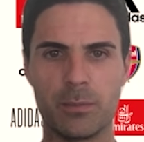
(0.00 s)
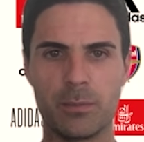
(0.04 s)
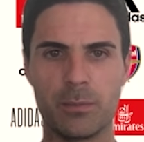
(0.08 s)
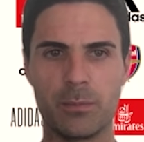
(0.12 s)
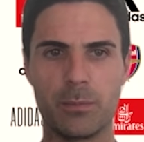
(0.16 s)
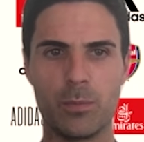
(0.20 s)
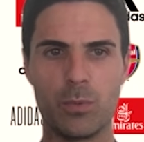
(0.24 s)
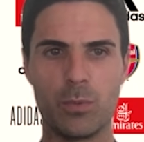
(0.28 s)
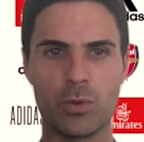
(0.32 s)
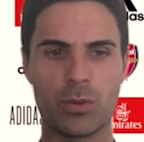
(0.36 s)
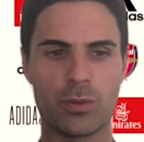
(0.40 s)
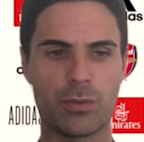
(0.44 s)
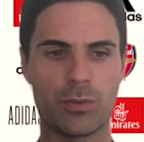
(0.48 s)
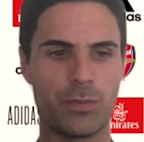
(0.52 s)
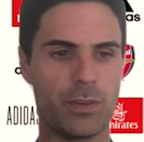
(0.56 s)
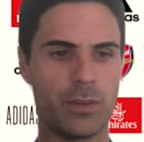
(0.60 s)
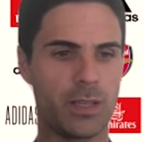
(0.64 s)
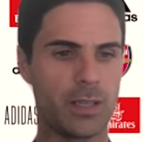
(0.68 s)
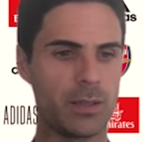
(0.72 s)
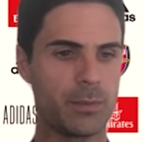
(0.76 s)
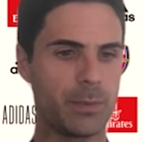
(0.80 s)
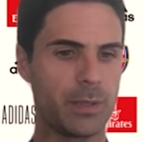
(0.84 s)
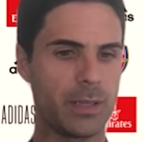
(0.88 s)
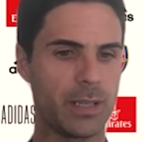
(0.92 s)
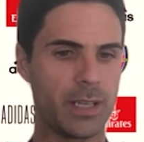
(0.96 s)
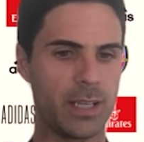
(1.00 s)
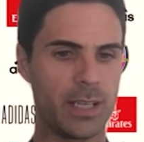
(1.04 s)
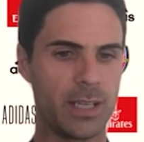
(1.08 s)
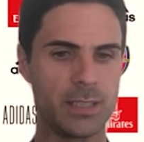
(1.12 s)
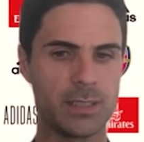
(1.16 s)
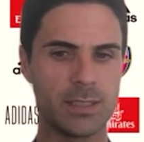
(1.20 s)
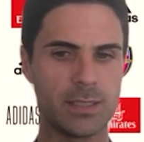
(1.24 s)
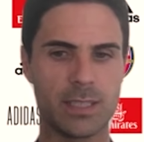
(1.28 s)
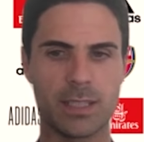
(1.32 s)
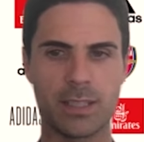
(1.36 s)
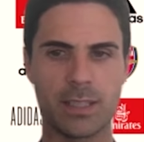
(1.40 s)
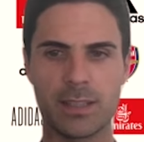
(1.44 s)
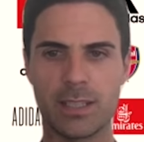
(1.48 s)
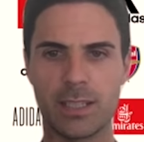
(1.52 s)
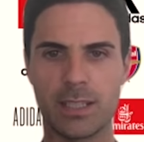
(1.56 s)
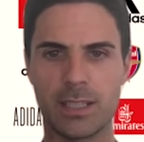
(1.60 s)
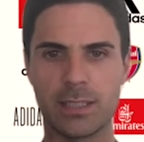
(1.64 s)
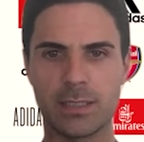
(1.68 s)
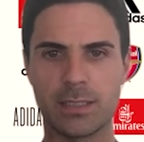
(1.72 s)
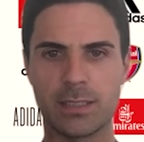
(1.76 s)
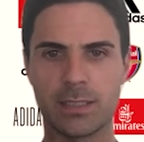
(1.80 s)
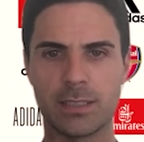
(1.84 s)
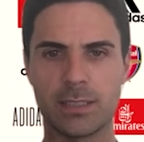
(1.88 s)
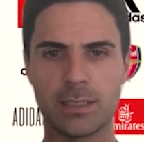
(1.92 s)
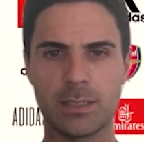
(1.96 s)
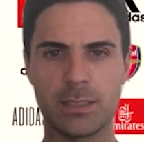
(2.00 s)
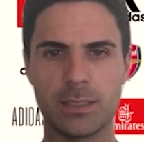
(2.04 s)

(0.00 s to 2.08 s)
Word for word: more far behind than that.